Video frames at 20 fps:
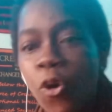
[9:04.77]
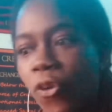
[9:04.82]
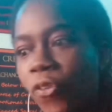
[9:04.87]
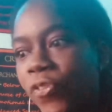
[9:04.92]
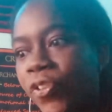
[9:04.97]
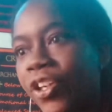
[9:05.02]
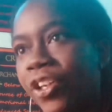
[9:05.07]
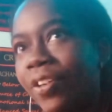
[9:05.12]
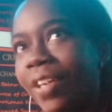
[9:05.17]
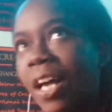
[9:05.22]
or
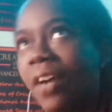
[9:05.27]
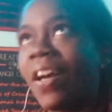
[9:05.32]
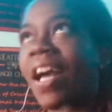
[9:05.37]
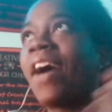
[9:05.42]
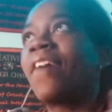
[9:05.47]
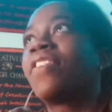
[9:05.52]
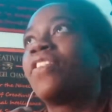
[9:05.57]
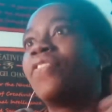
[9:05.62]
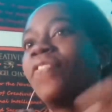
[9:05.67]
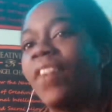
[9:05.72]
figuring out
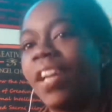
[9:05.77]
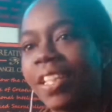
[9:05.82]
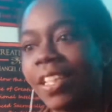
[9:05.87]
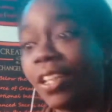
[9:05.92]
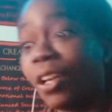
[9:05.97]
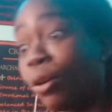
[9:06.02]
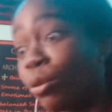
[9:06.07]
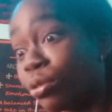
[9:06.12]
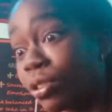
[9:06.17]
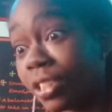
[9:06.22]
after the fact
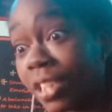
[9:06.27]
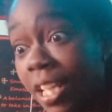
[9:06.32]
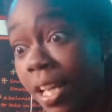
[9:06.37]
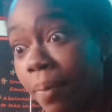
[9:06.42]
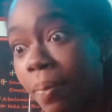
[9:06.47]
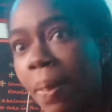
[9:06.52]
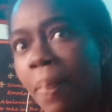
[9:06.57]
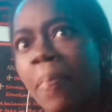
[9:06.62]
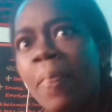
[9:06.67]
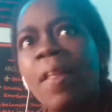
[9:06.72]
that, oh
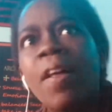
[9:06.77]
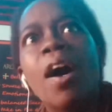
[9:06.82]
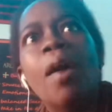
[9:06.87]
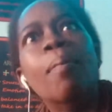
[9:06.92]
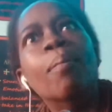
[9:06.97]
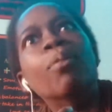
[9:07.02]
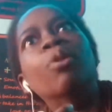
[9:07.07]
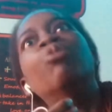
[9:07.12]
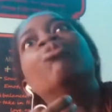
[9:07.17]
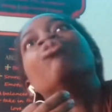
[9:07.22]
snap, a
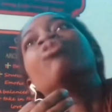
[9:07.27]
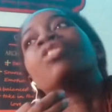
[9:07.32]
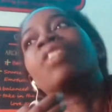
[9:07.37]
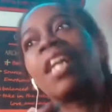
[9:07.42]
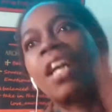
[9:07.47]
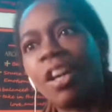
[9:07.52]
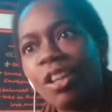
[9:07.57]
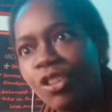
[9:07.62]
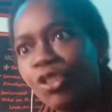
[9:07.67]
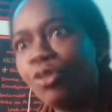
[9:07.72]

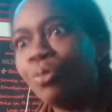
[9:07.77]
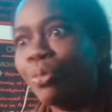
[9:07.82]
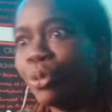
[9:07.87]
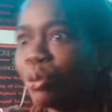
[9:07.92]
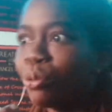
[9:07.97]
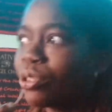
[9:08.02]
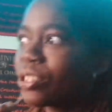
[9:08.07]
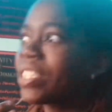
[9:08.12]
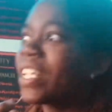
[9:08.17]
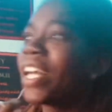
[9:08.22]
new
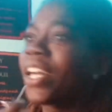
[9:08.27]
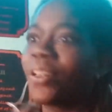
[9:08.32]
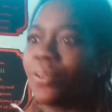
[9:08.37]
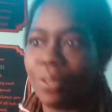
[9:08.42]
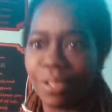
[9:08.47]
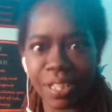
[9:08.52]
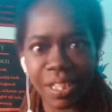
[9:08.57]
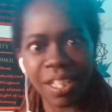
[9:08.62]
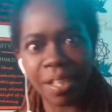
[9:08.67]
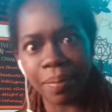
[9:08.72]
moon cycle
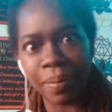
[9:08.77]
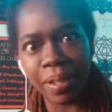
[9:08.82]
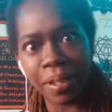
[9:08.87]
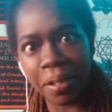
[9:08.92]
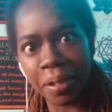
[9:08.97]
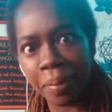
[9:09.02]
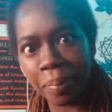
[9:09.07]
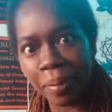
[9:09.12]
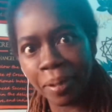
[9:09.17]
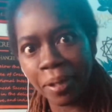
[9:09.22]
is coming
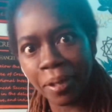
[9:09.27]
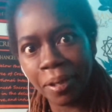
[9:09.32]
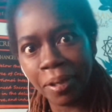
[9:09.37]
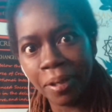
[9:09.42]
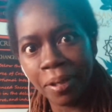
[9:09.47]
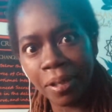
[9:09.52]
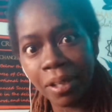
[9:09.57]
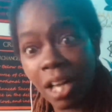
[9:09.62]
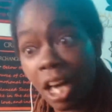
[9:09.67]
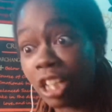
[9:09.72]
up.
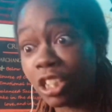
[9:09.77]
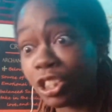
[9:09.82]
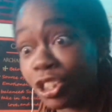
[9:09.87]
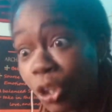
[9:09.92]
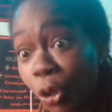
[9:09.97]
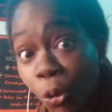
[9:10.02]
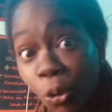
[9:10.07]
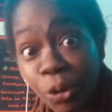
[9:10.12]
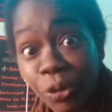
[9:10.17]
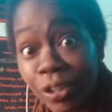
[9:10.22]
A
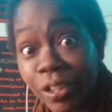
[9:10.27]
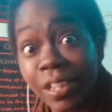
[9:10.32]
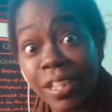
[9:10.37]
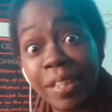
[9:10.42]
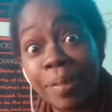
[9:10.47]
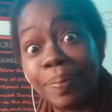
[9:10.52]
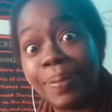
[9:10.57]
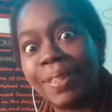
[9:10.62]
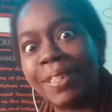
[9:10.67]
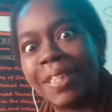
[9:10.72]
solar
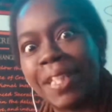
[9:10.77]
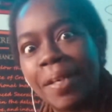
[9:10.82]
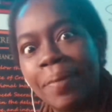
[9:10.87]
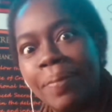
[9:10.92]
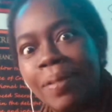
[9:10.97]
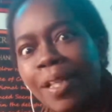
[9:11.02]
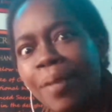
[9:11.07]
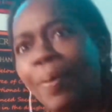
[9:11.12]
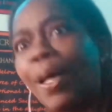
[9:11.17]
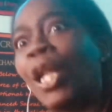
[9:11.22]
eclipse is
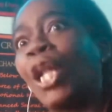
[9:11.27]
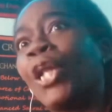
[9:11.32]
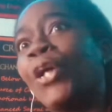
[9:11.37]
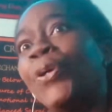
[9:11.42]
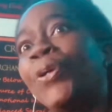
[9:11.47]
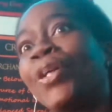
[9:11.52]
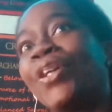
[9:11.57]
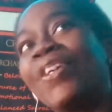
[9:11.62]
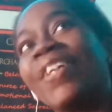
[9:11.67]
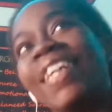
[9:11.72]
coming up. A
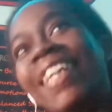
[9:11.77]
lunar